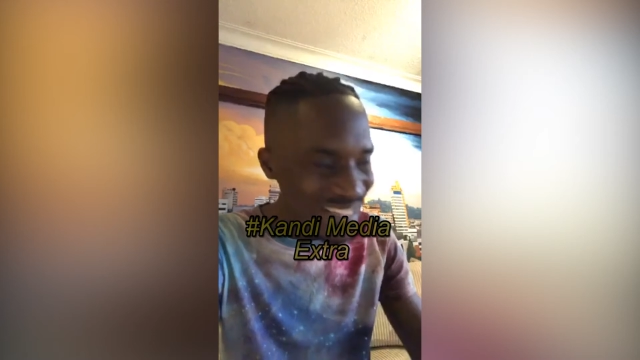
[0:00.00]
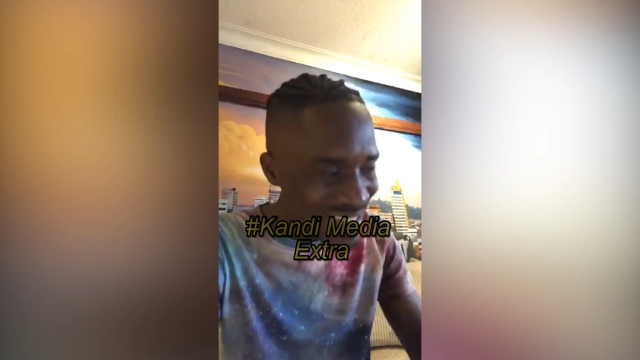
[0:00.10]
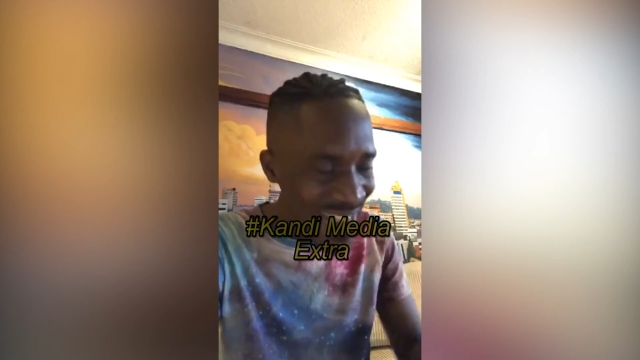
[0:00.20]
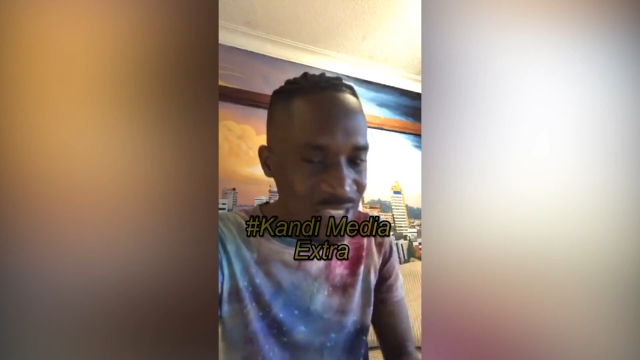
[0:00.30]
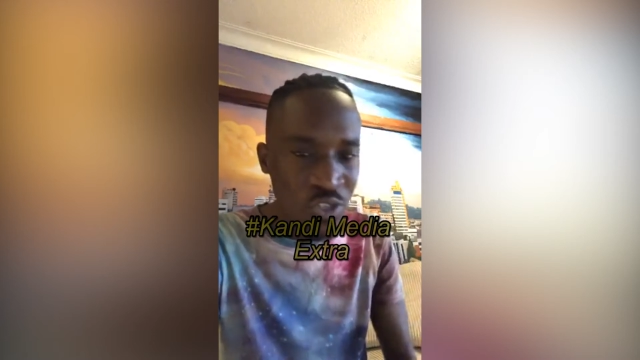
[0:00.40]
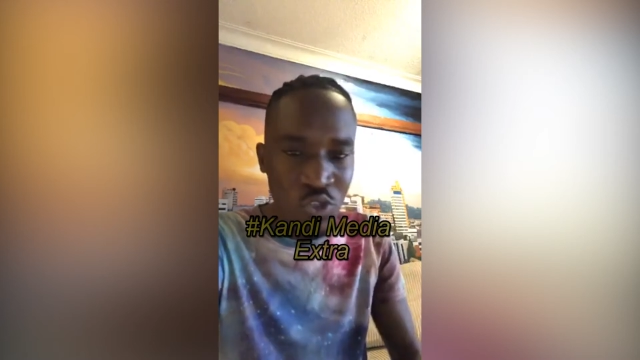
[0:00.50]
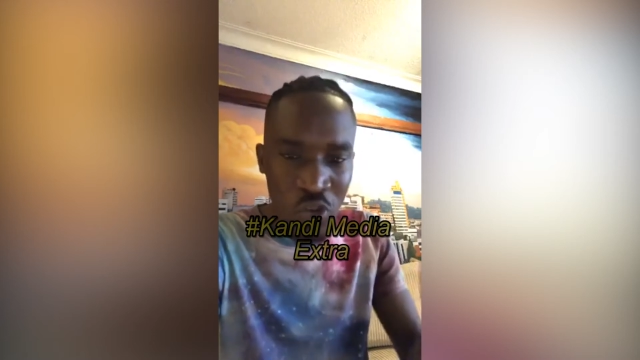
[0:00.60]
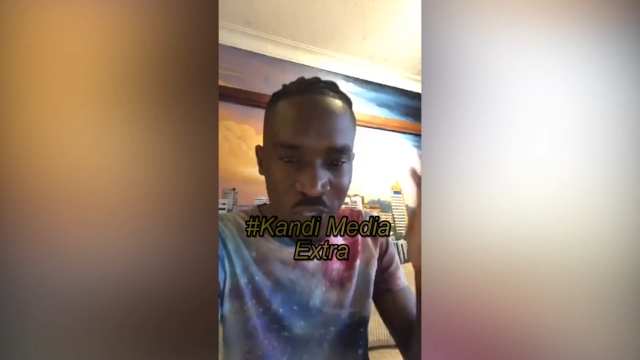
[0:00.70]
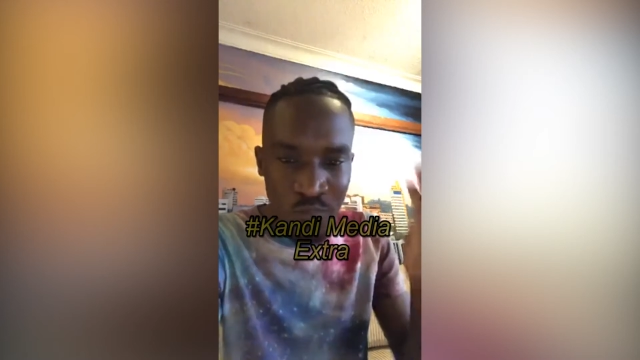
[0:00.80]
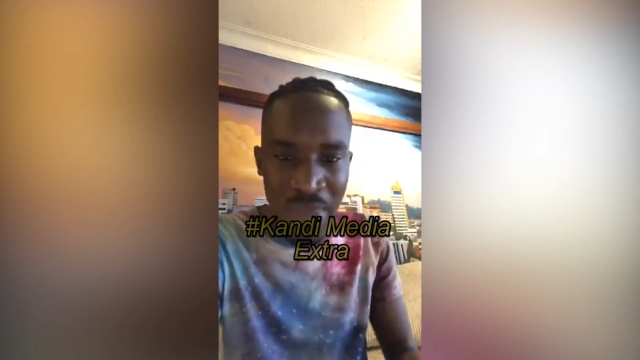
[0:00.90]
It does
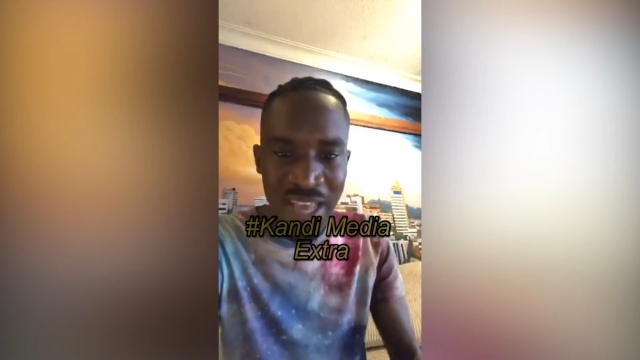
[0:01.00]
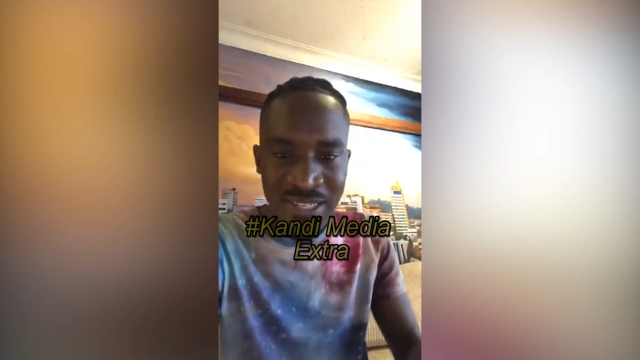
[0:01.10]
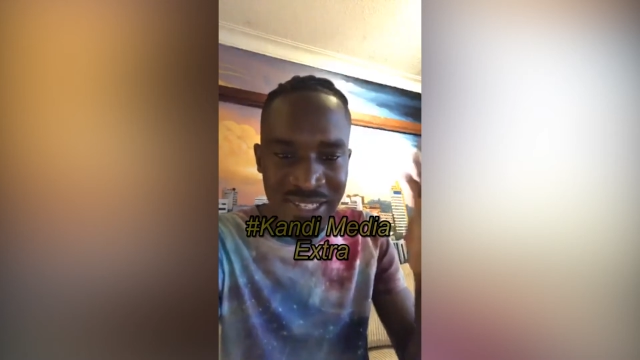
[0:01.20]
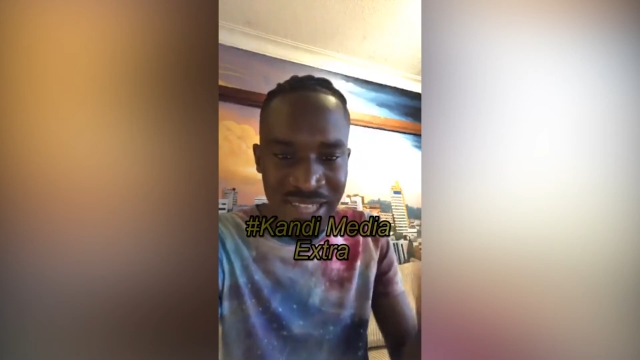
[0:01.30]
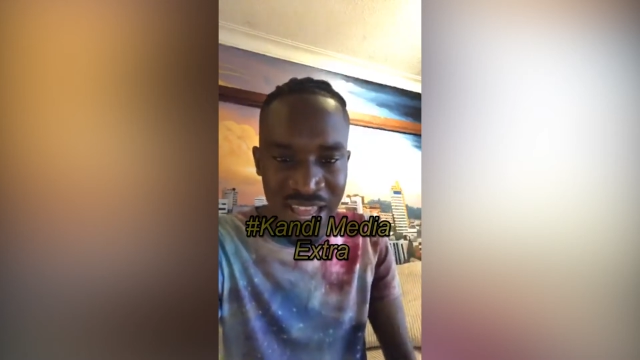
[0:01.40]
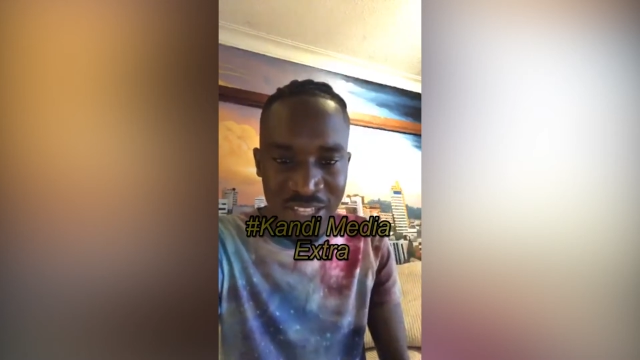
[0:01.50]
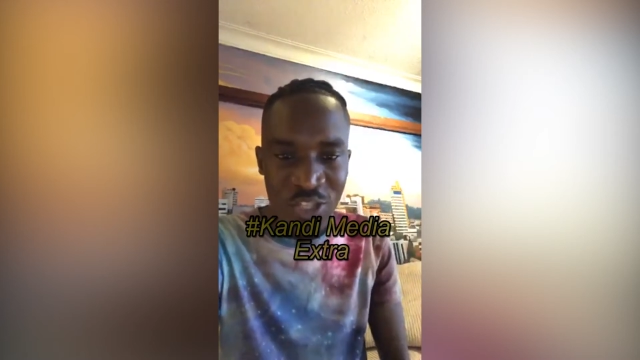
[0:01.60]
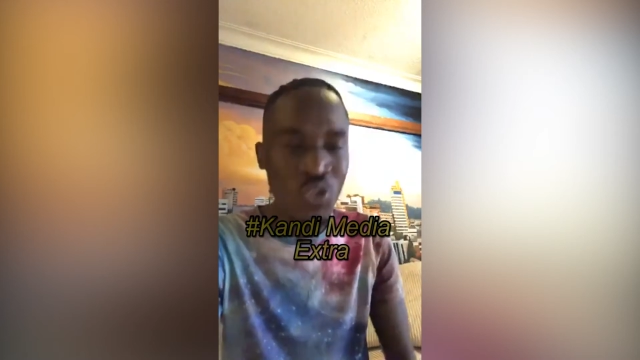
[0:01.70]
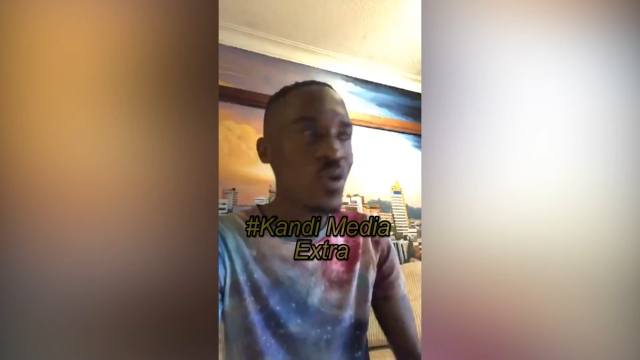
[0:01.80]
not make sense.